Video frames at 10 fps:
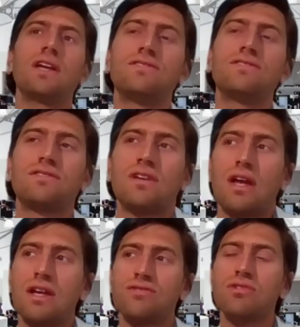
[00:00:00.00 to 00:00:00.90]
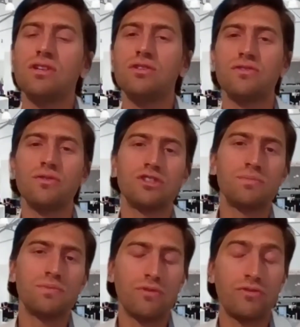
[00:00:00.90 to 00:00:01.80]
is it's really useful
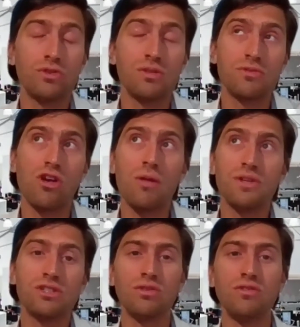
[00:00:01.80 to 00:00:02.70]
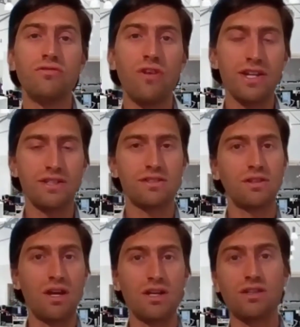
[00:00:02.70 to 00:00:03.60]
for subscribers to invite
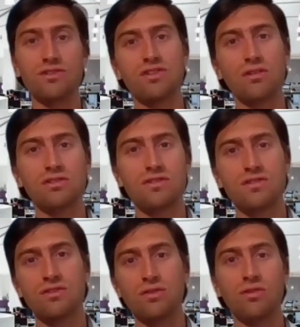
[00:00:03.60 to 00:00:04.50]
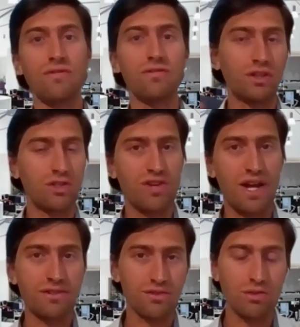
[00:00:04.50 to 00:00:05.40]
consultants or even
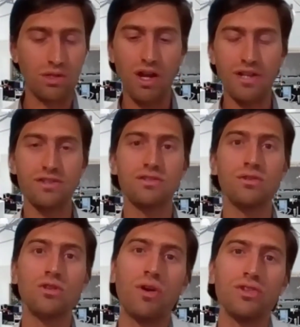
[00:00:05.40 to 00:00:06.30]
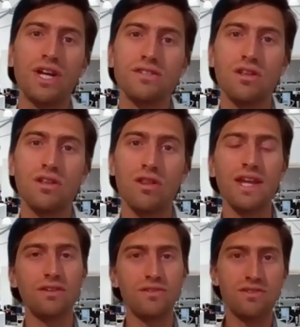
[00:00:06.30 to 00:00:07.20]
contractors or clients to the project so that
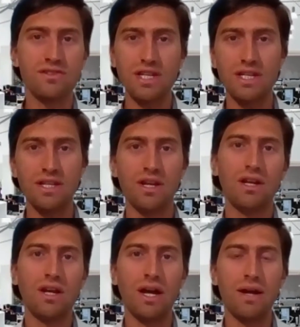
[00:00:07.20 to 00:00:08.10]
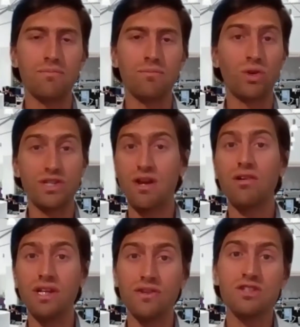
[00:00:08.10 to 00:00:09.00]
they can see what is
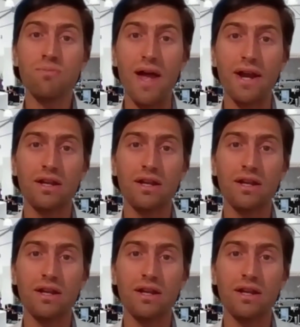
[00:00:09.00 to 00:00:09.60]
currently in the spec.